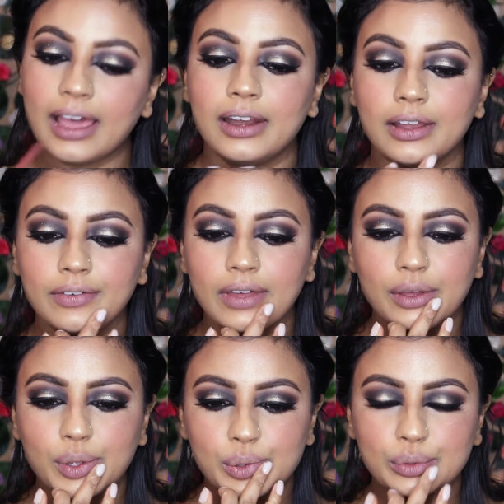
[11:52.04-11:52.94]
I love
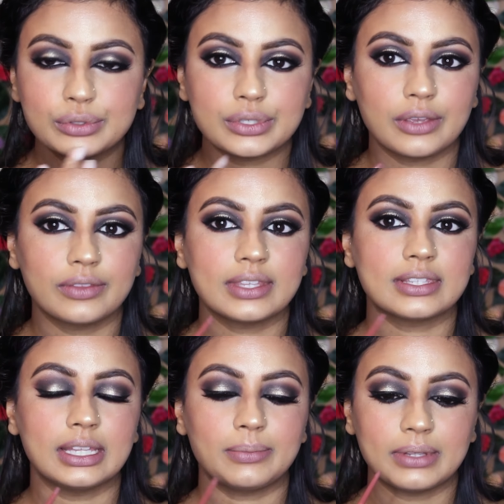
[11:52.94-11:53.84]
how cool toned
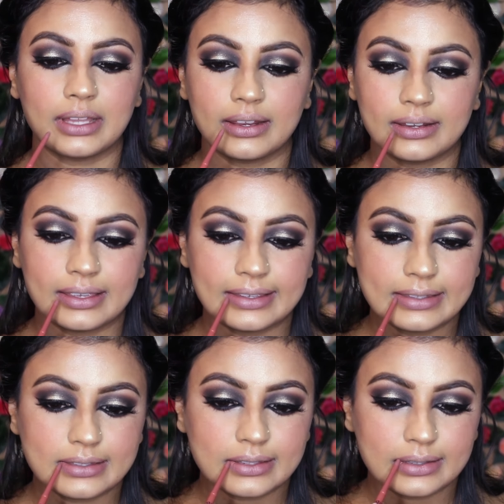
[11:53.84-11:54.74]
this lip liner
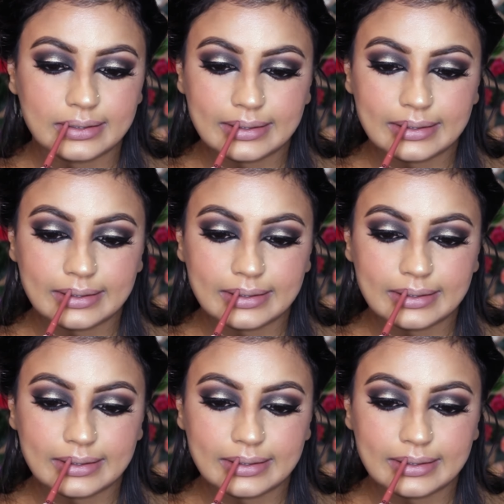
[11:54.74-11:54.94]
is.